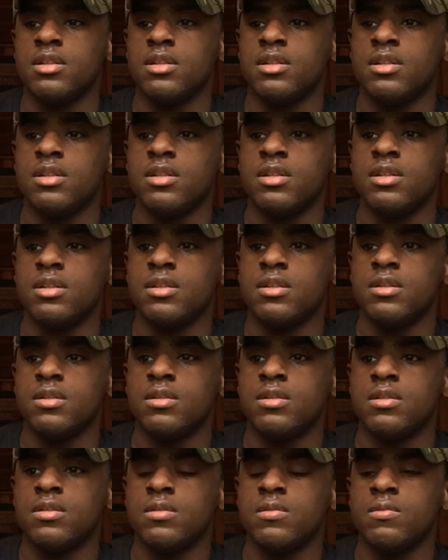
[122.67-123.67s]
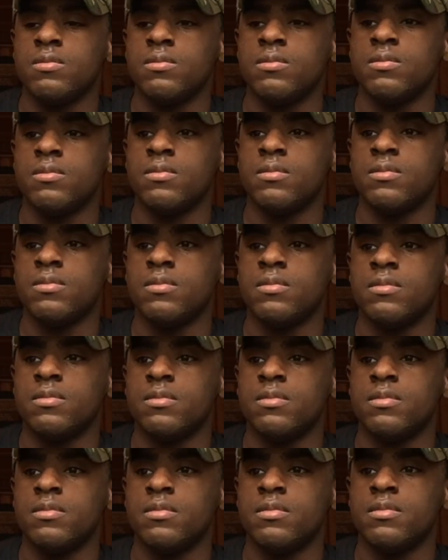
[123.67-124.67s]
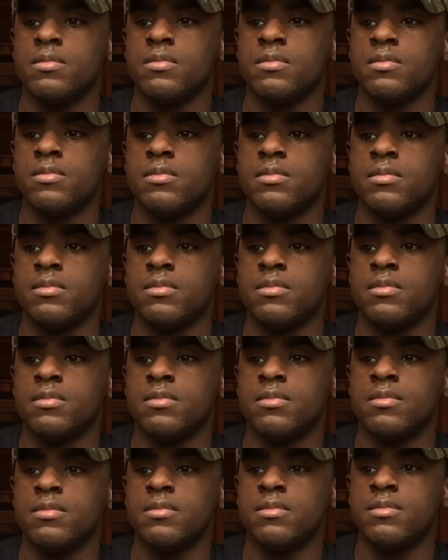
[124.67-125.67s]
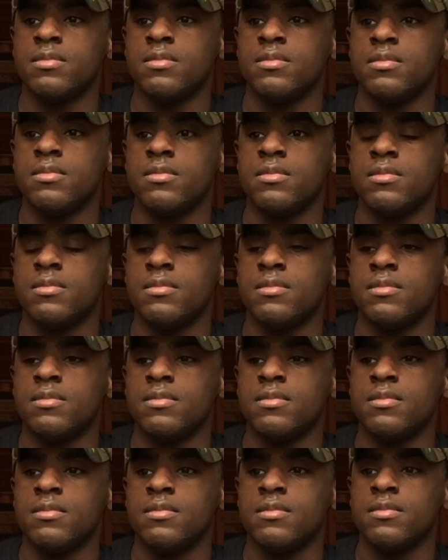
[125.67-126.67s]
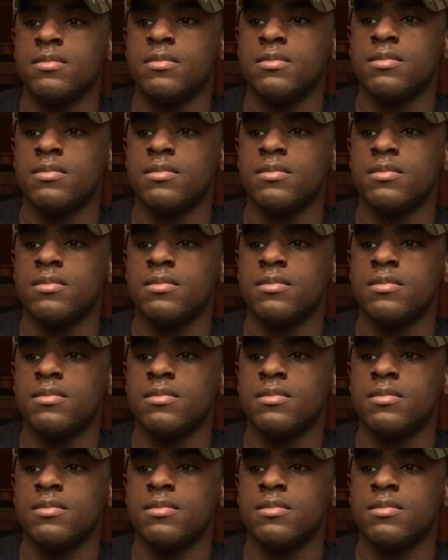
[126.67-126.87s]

No one is speaking in this clip.